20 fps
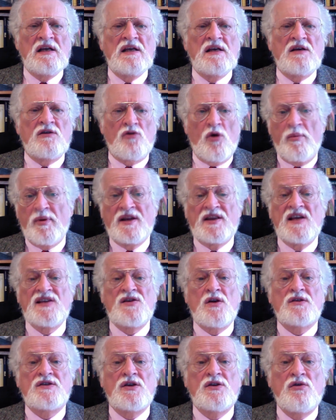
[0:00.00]
Robert is
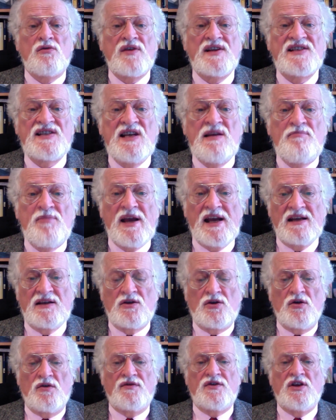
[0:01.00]
also the
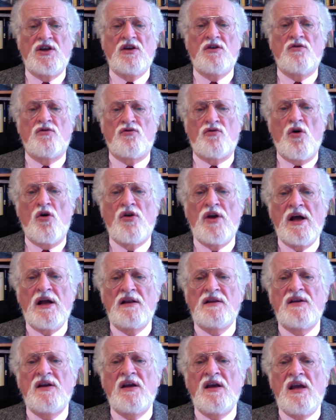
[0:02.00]
recipient of the
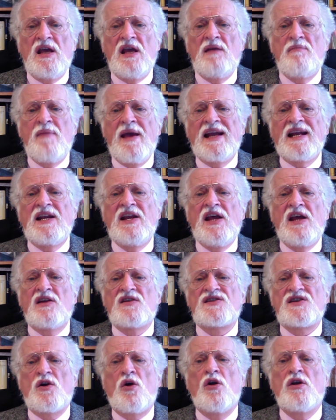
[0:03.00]
Ronald E. McNair
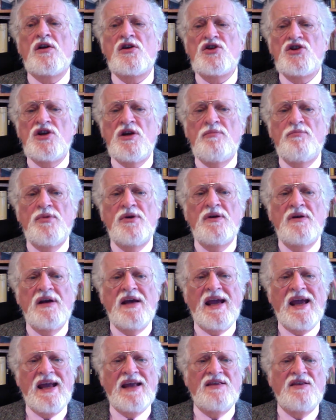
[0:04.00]
Scholarship
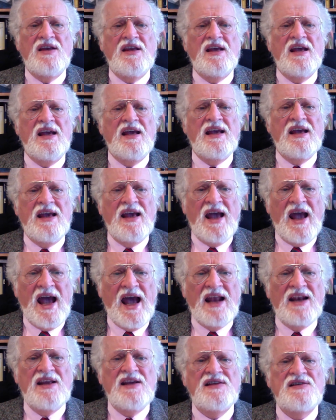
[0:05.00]
and the
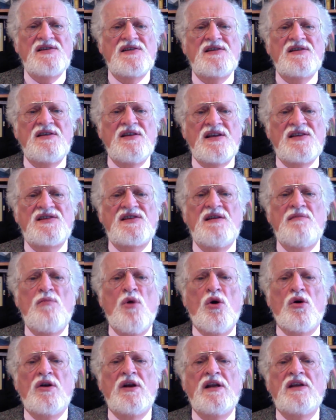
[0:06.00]
Alice de
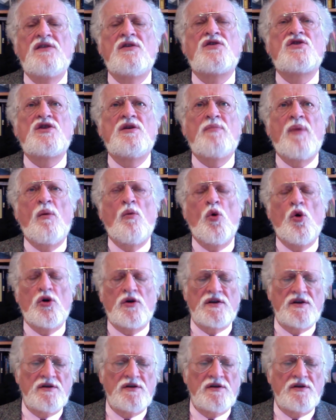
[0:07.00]
Simon Leadership Award.